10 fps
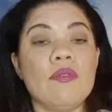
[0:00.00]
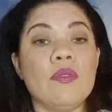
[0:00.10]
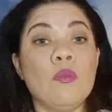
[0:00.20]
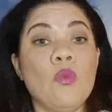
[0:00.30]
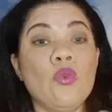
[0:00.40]

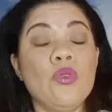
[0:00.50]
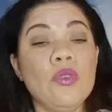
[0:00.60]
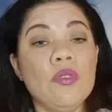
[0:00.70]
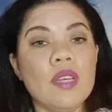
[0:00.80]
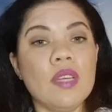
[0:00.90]
more
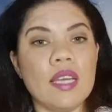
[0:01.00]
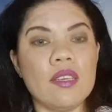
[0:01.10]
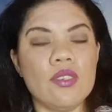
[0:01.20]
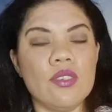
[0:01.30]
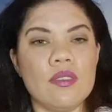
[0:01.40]
new
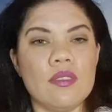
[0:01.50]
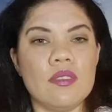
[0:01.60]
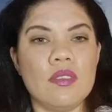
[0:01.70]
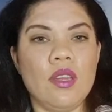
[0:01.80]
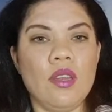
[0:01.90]

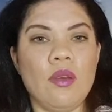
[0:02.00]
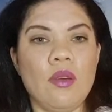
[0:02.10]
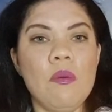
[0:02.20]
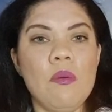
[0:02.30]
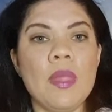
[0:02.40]
connections,
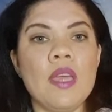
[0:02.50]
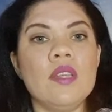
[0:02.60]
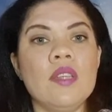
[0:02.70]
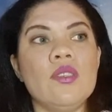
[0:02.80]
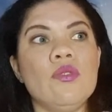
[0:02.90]

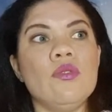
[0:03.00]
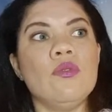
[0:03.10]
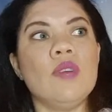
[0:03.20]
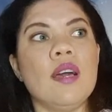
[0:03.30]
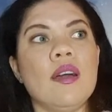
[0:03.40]

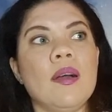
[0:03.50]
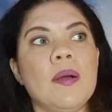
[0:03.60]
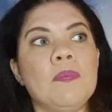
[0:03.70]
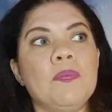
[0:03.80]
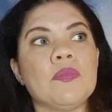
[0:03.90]
to
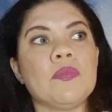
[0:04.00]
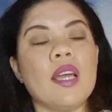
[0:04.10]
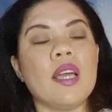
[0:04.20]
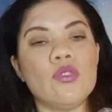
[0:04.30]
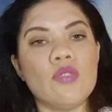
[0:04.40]

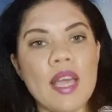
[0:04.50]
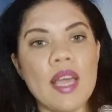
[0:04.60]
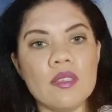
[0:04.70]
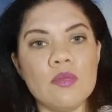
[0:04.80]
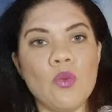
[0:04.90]

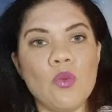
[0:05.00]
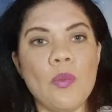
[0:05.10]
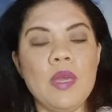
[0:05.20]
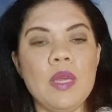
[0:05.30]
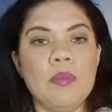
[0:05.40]
attract more
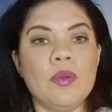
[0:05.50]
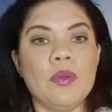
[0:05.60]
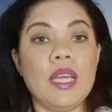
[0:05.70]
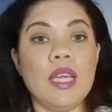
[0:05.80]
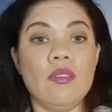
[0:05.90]
people
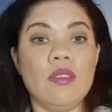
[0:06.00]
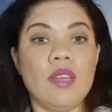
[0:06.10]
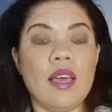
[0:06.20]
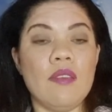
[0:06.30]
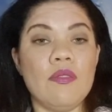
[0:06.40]
in your
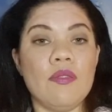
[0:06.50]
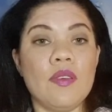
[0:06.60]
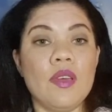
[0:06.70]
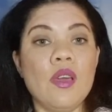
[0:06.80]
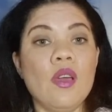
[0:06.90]
life
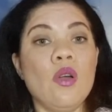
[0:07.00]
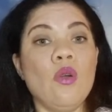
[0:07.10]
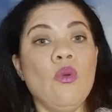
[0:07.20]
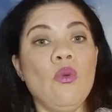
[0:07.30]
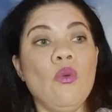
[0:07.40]

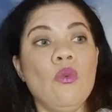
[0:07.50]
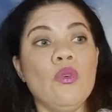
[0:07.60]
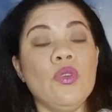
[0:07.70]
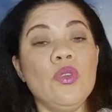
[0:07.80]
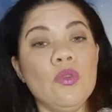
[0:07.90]
who
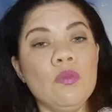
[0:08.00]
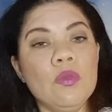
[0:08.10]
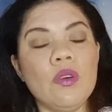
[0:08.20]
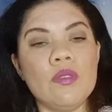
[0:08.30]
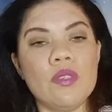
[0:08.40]
you will
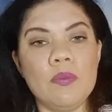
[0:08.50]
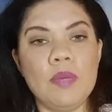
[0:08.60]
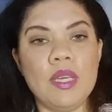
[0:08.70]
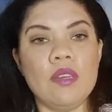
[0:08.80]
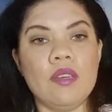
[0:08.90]
also
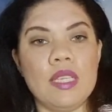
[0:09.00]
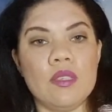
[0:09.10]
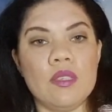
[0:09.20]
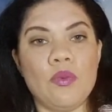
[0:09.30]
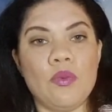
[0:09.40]
be an
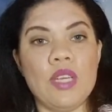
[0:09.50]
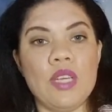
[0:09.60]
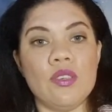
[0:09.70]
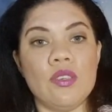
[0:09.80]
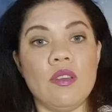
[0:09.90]

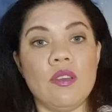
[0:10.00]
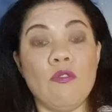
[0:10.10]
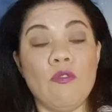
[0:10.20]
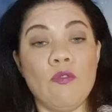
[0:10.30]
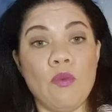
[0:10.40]
inspiration
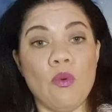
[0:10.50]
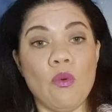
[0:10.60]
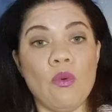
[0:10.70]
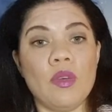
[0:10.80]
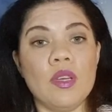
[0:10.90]

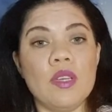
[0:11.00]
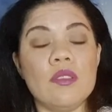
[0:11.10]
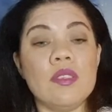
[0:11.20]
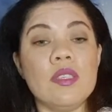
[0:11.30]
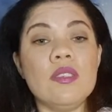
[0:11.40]
for.
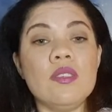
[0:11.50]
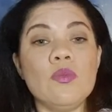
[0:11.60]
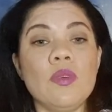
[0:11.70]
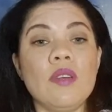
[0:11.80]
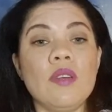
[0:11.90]
So this is
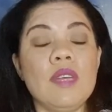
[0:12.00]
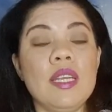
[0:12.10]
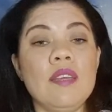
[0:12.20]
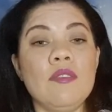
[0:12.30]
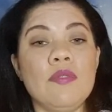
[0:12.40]
what I
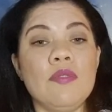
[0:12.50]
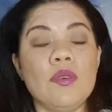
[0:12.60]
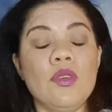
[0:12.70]
really feel.